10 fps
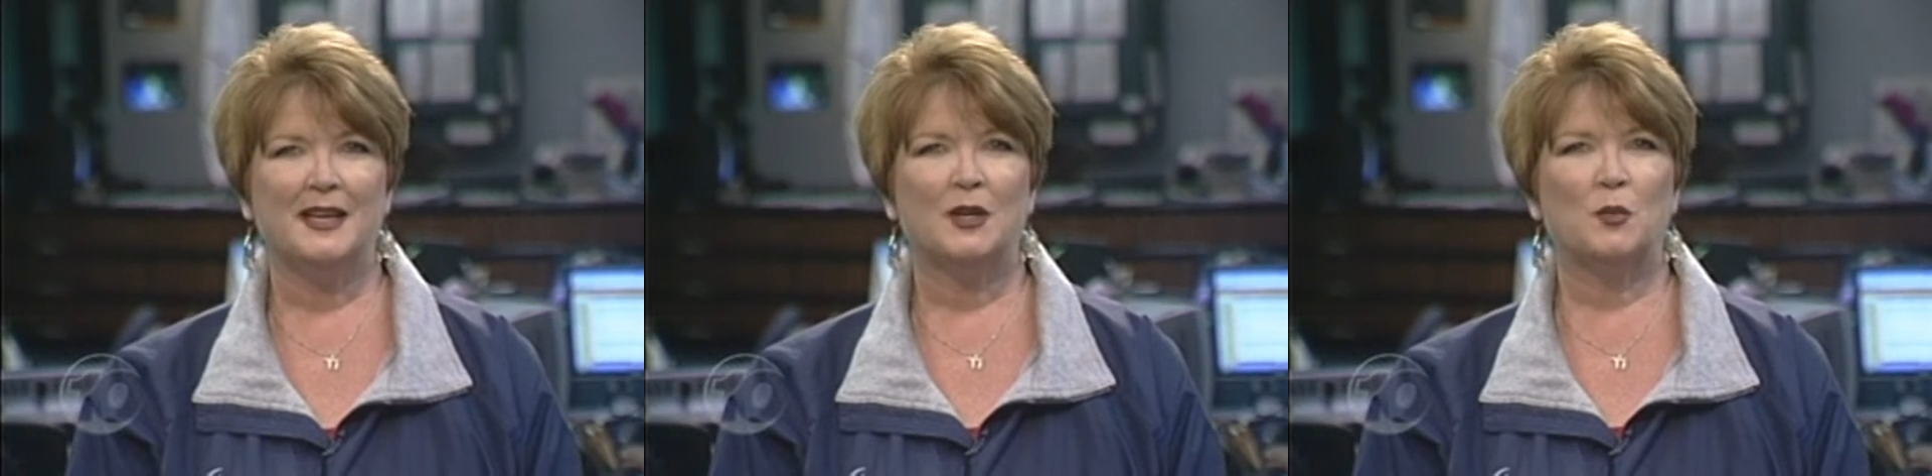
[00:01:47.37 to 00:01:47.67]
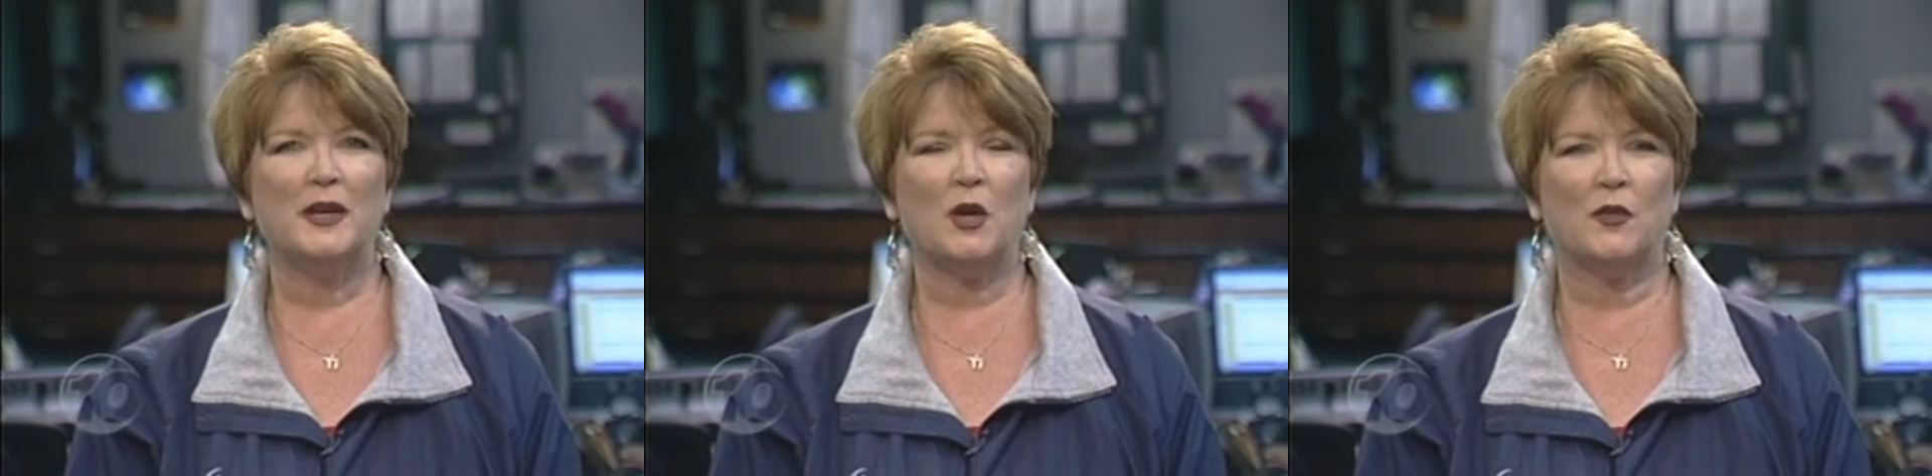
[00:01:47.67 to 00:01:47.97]

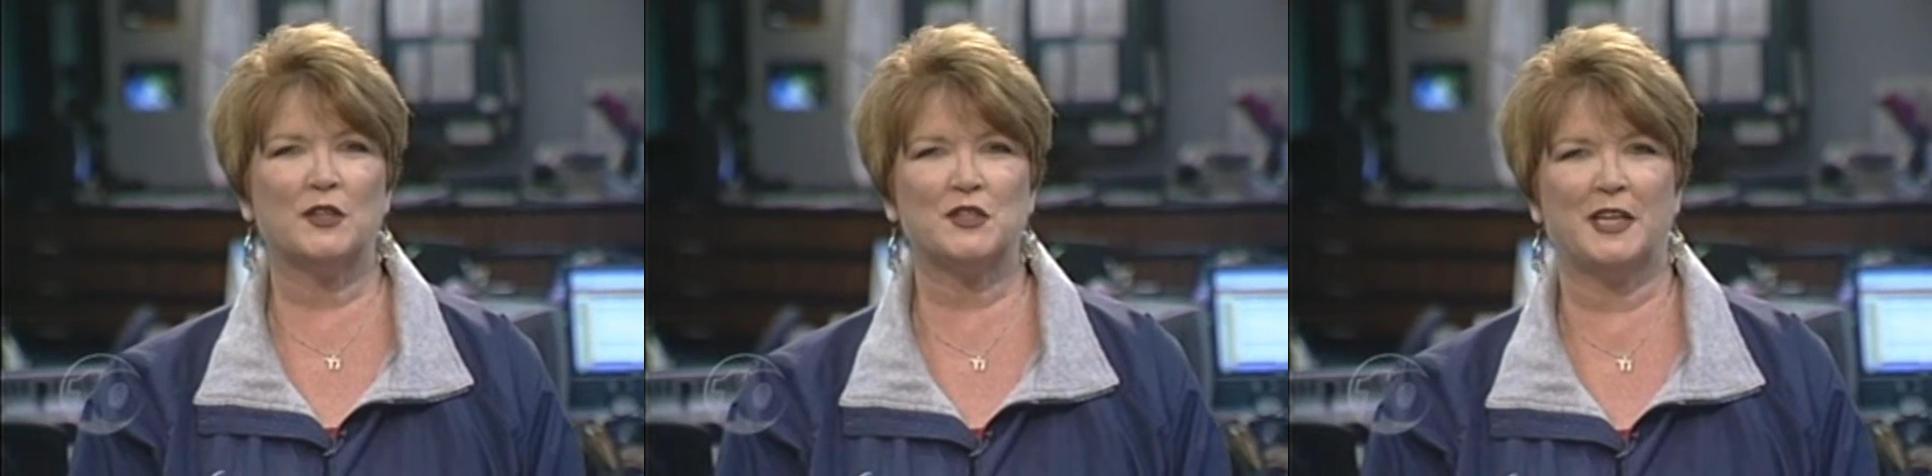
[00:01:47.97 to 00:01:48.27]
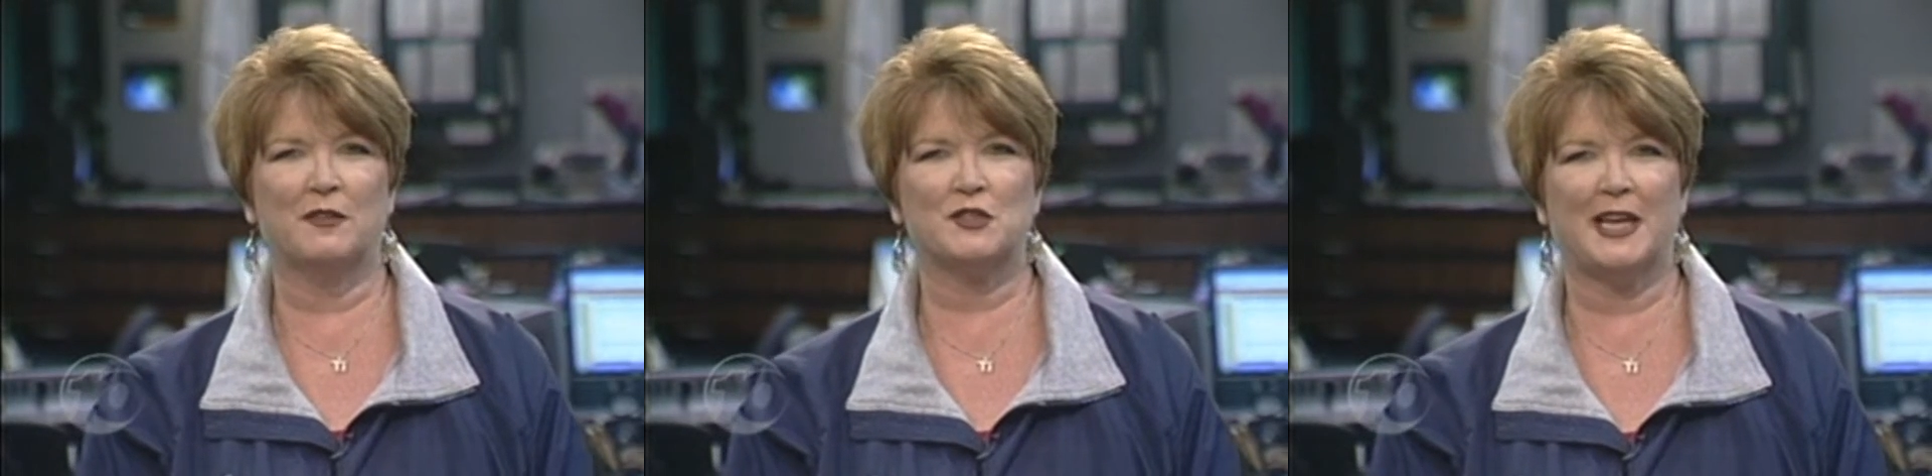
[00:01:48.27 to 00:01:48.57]
We called the
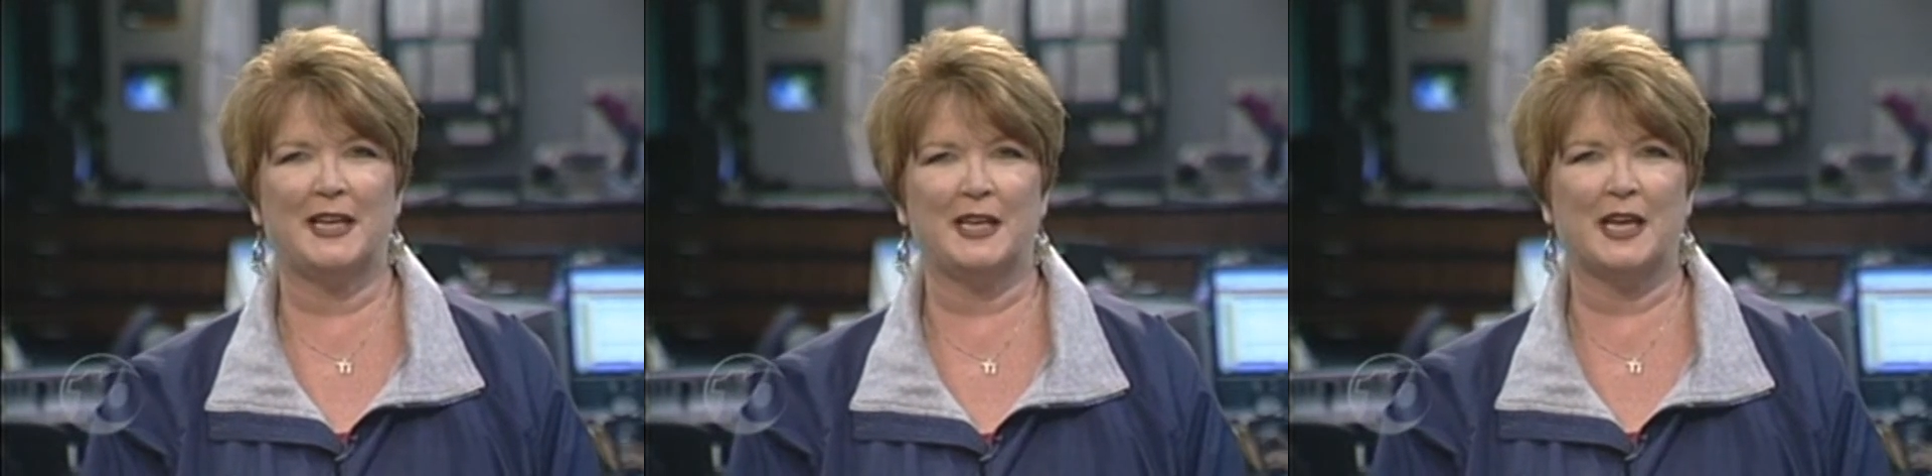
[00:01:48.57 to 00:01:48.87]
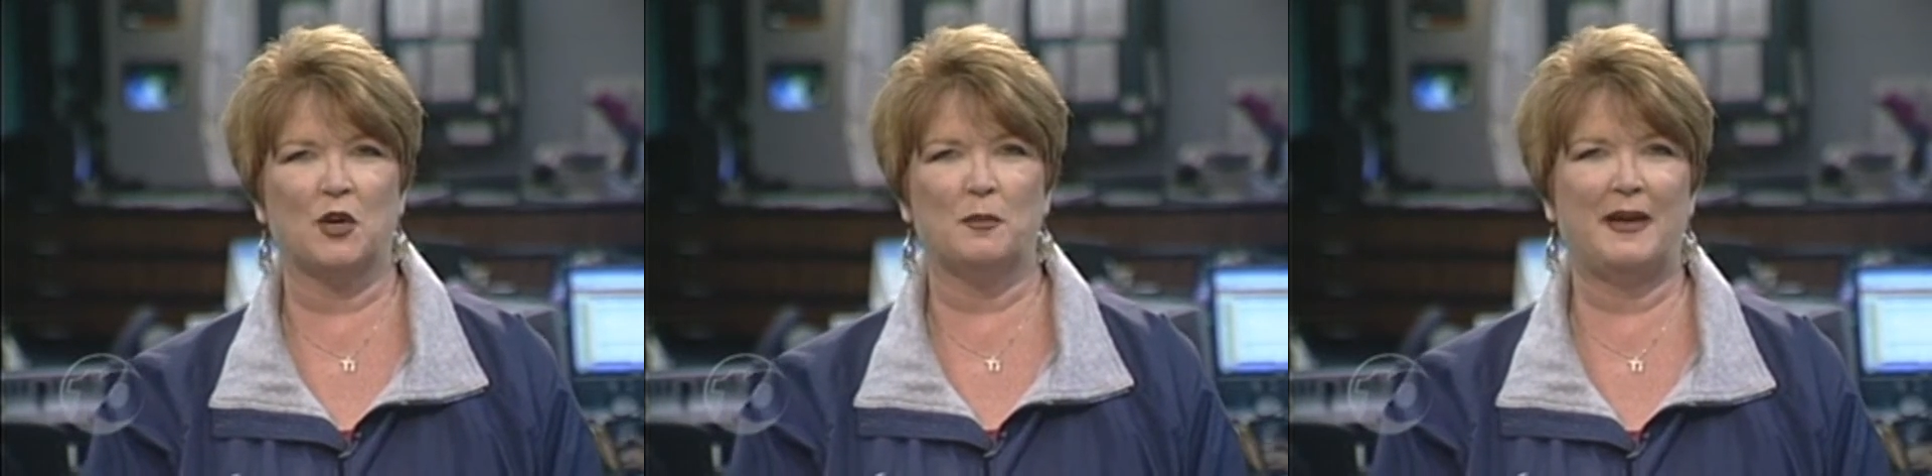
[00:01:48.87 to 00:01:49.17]
city of San
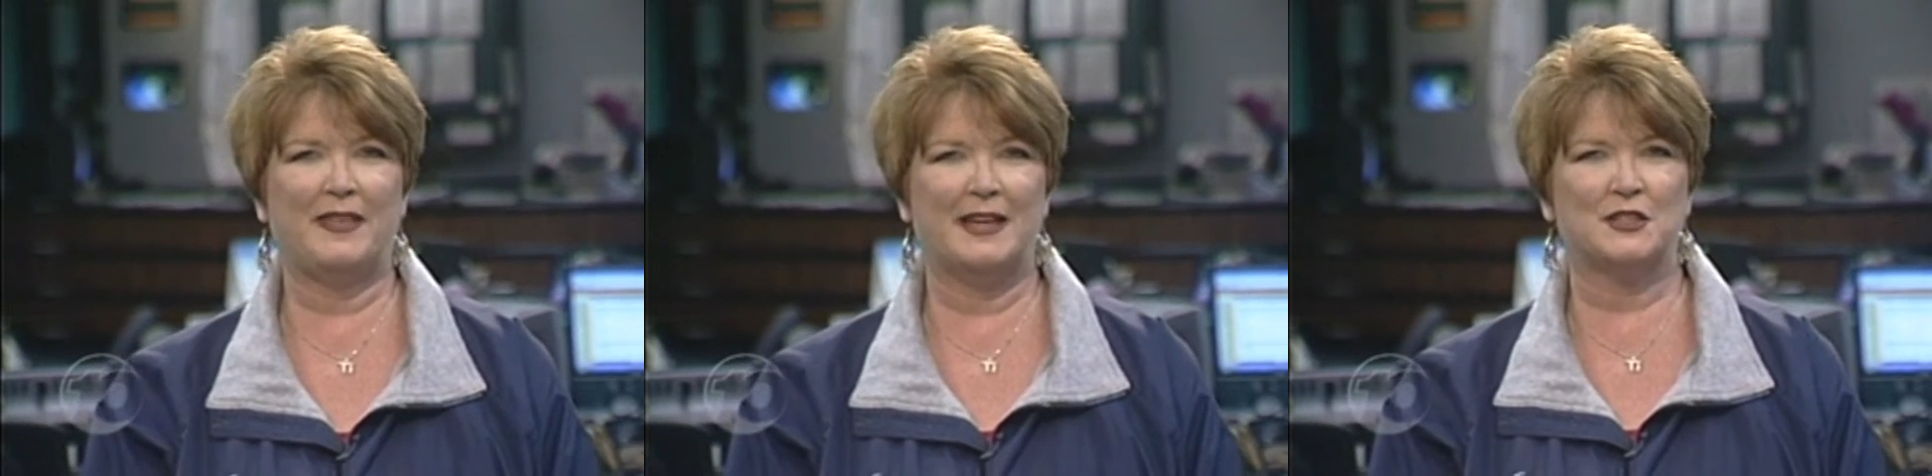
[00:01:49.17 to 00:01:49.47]
Diego about that